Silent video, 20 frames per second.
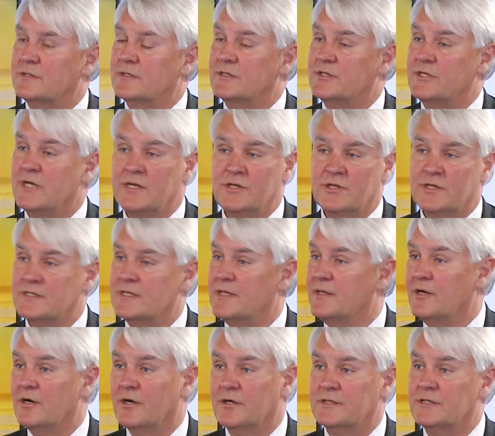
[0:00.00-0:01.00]
the changes in
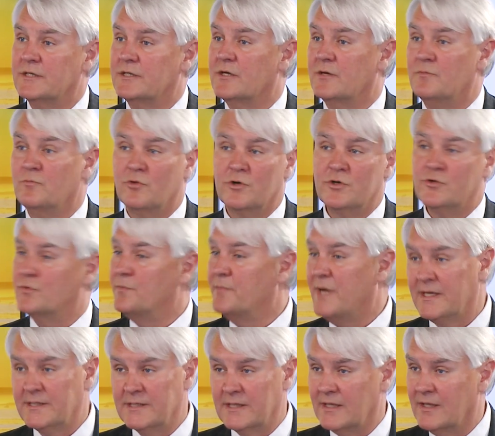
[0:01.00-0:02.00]
the Arctic are more
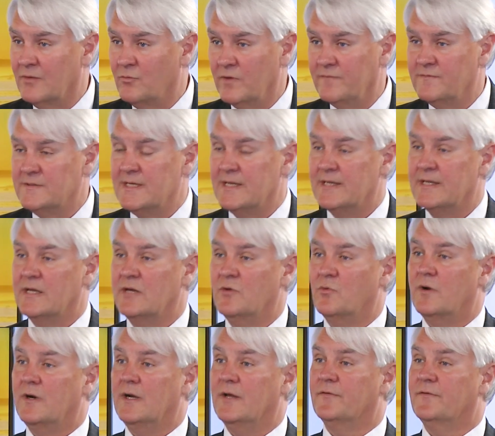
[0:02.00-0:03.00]
dramatic than we've seen
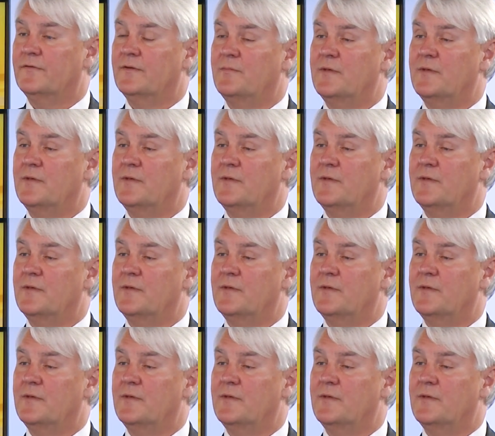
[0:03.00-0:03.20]
anywhere else.